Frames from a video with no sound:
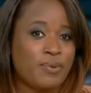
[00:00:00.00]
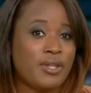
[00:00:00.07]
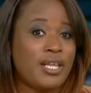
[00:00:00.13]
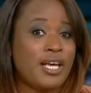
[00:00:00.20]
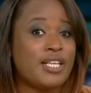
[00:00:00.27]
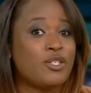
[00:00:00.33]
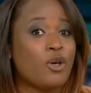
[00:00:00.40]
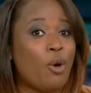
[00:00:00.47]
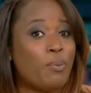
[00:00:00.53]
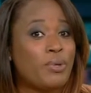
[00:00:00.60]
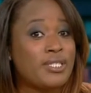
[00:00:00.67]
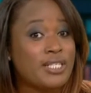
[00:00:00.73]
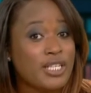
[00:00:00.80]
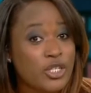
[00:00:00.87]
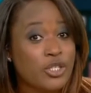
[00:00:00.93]
but there's
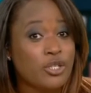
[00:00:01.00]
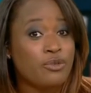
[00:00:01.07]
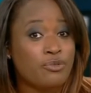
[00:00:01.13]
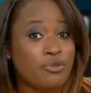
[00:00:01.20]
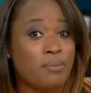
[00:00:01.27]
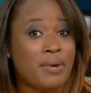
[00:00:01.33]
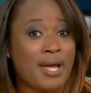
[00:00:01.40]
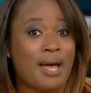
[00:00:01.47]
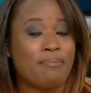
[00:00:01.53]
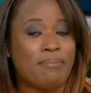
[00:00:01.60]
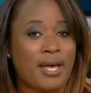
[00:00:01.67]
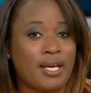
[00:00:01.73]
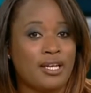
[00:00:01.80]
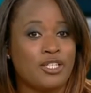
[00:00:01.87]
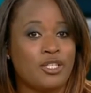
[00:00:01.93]
opposition from
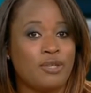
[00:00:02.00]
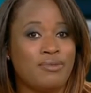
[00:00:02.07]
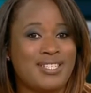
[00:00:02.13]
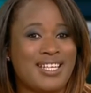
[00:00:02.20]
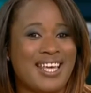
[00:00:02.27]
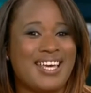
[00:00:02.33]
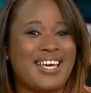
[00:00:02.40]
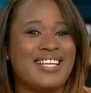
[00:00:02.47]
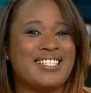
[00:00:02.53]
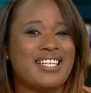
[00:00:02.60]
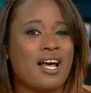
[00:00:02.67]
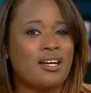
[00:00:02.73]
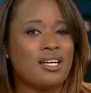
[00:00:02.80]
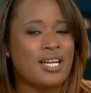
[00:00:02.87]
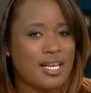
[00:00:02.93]
campaigners who say it's
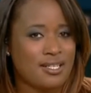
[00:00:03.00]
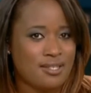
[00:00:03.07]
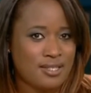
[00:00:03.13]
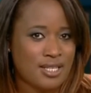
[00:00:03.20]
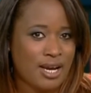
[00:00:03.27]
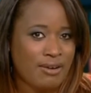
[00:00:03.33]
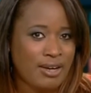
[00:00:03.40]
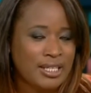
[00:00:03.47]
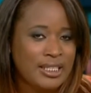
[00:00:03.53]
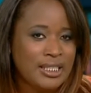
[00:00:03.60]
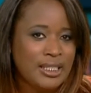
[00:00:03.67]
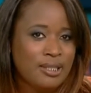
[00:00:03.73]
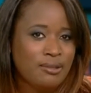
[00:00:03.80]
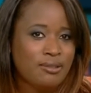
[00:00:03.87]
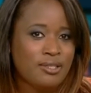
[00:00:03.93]
unnecessary.
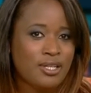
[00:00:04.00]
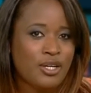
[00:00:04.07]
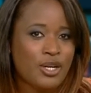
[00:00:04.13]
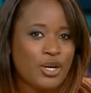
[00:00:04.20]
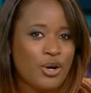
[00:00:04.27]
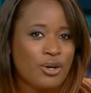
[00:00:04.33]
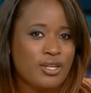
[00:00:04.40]
Well, Duncan